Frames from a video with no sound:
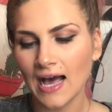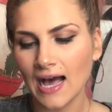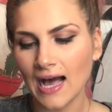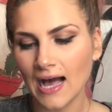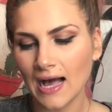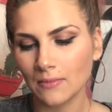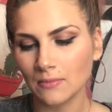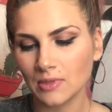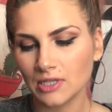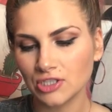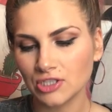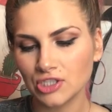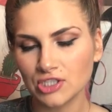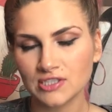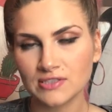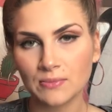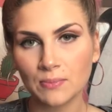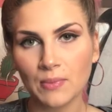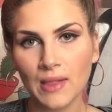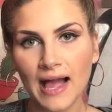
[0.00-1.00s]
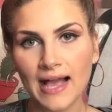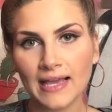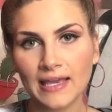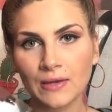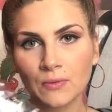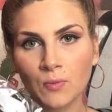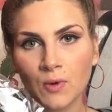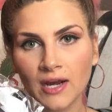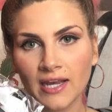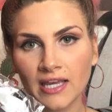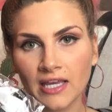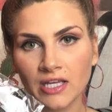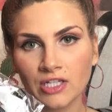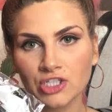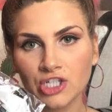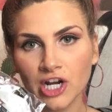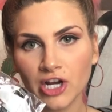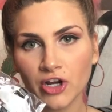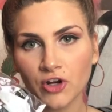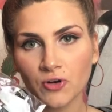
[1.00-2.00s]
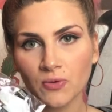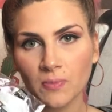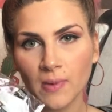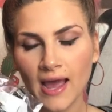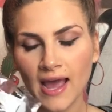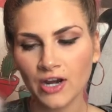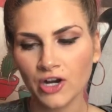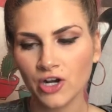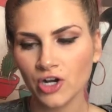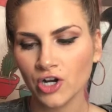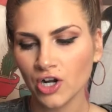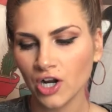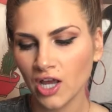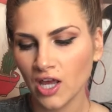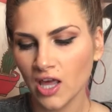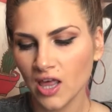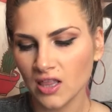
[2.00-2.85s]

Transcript: Um, it's just a black and white checkered pattern.